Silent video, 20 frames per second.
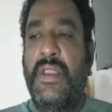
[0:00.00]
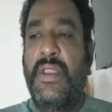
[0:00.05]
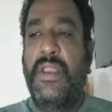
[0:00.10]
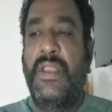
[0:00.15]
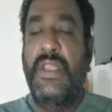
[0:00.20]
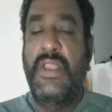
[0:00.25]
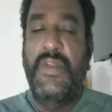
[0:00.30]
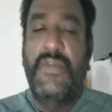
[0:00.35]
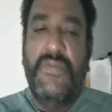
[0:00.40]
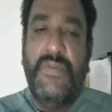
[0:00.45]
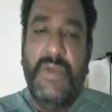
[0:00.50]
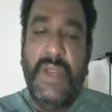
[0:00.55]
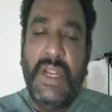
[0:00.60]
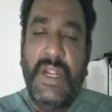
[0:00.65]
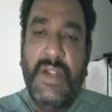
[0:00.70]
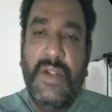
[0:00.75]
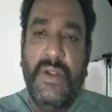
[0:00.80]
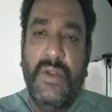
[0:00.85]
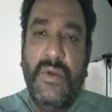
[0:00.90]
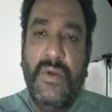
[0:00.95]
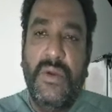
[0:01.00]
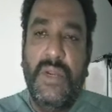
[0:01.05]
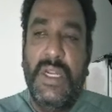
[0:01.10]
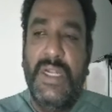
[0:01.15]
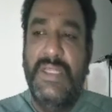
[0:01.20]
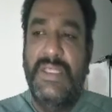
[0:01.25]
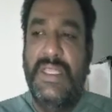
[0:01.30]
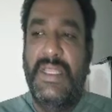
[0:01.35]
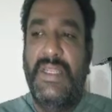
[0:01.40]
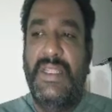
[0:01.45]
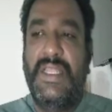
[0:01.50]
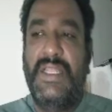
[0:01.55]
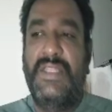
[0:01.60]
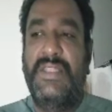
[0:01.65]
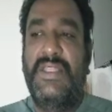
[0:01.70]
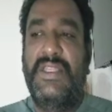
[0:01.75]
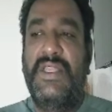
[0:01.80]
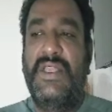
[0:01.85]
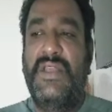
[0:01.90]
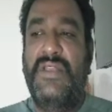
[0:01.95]
If n2 and then
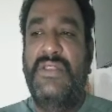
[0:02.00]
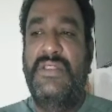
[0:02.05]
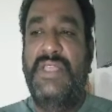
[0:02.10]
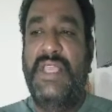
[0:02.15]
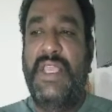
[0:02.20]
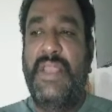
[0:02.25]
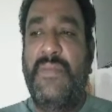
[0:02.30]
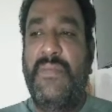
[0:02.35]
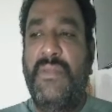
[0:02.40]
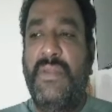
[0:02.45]
n3 are same,